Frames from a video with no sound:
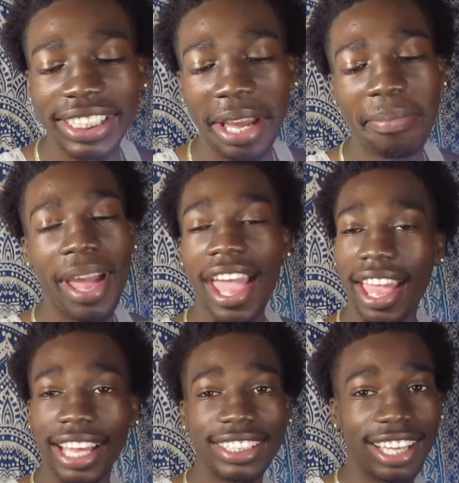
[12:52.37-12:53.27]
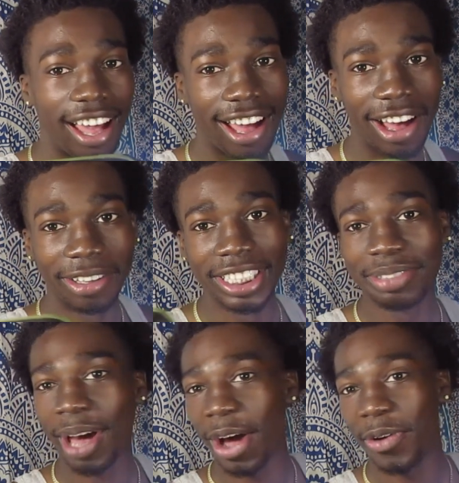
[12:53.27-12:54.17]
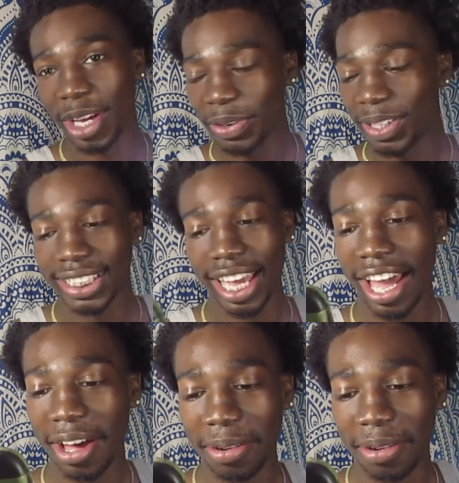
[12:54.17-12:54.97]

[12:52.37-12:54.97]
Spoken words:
is a mess, y'all. This is why I don't get on this app.